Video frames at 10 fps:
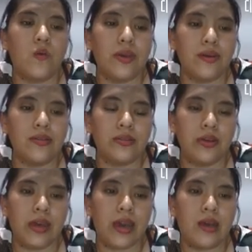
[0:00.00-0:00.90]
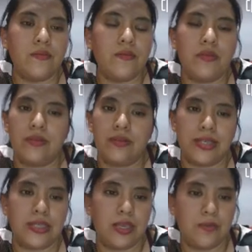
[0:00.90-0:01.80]
We also have,
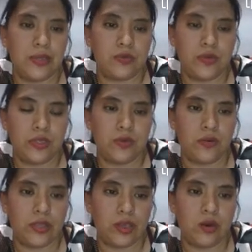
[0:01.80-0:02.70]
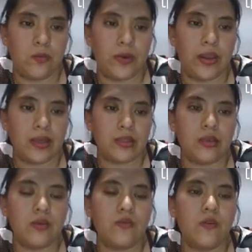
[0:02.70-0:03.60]
the same as we saw in the
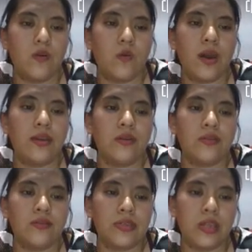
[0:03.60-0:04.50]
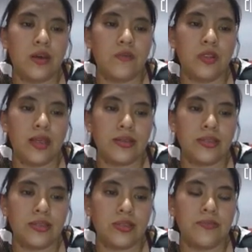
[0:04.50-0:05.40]
comparative, one or two syllable
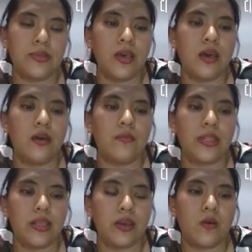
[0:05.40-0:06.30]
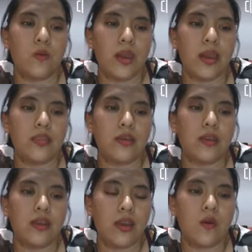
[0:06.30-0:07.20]
adjectives, but
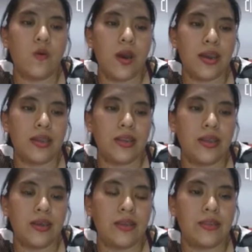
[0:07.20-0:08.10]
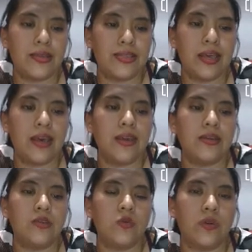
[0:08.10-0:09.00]
ending in wide. In this
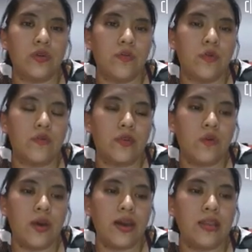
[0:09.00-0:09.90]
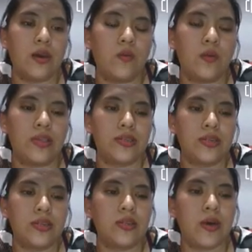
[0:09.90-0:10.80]
case, we remove the wide and we
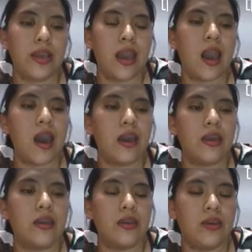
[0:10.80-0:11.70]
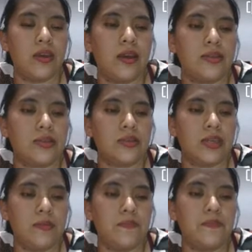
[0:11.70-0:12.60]
change it by
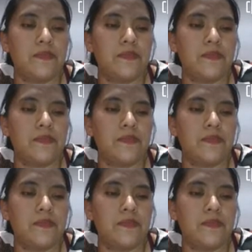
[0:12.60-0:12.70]
IEST.